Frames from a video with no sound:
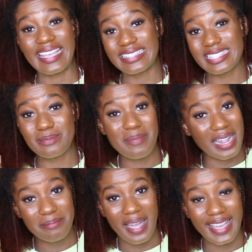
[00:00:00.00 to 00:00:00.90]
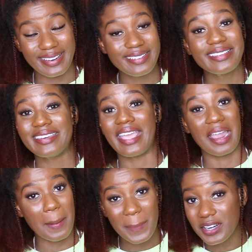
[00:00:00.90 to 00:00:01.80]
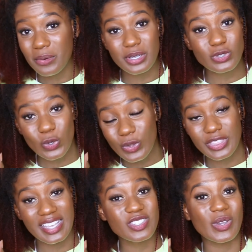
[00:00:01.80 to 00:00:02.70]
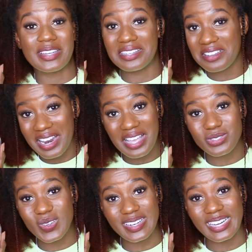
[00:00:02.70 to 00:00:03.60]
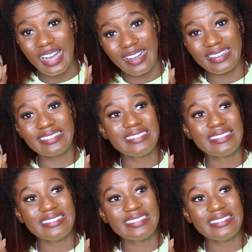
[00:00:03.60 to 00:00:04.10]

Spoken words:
It smelled bad, the hair product was too thin so it didn't last very long.